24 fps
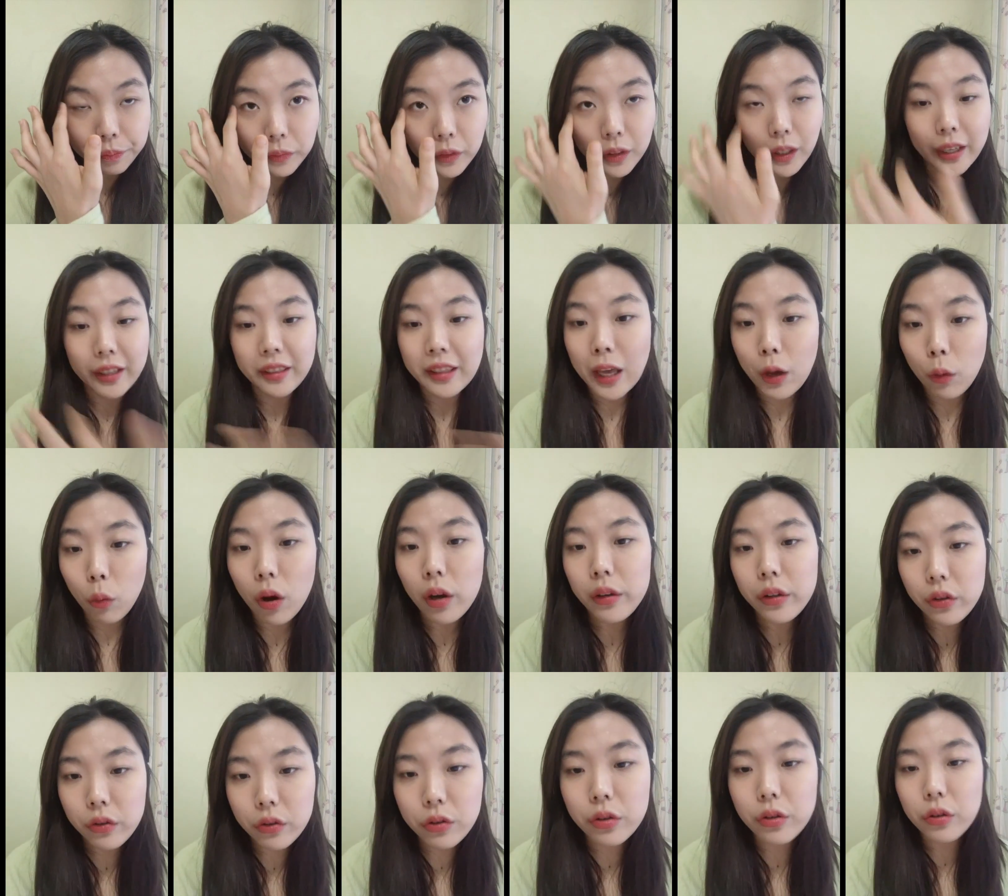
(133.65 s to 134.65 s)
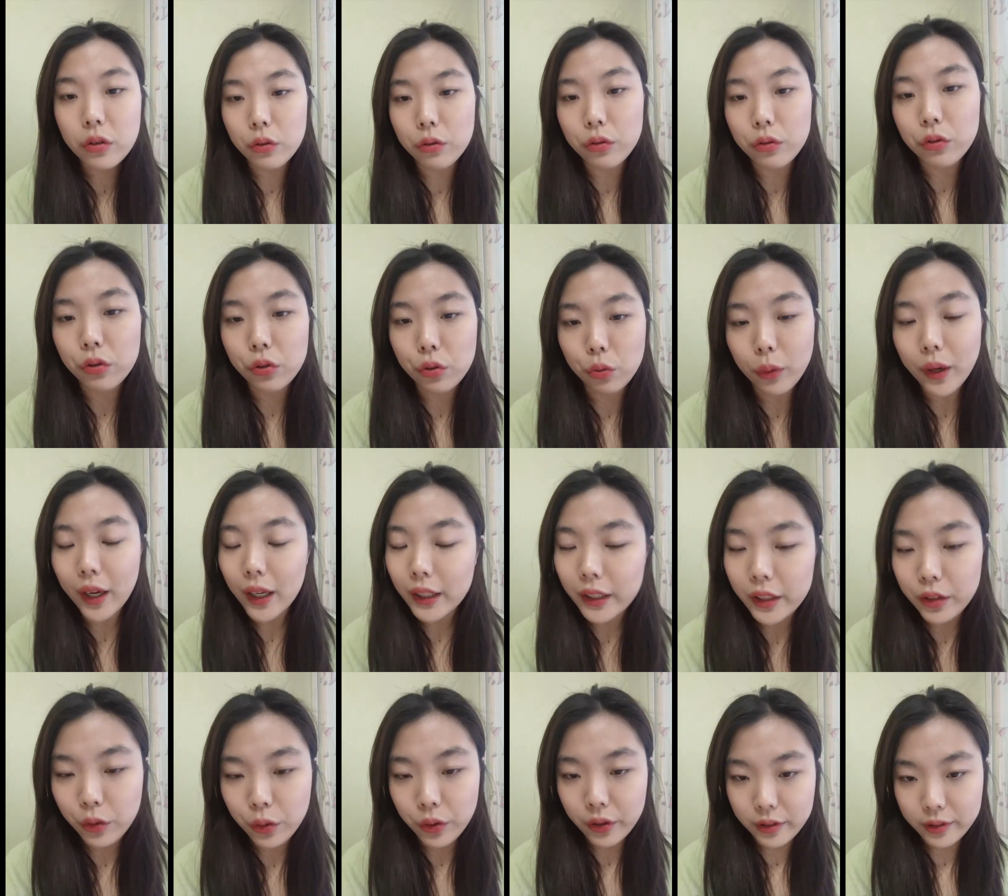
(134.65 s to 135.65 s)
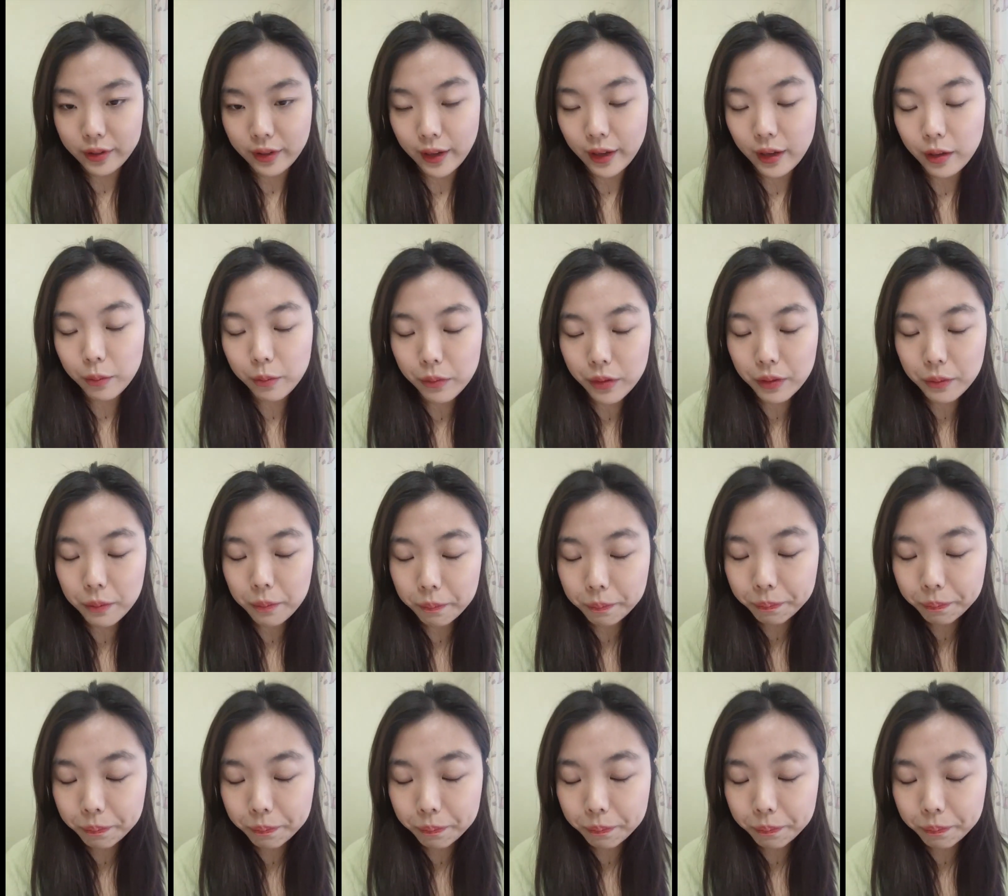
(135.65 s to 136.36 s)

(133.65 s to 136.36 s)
Like, they want you to do well in your exams.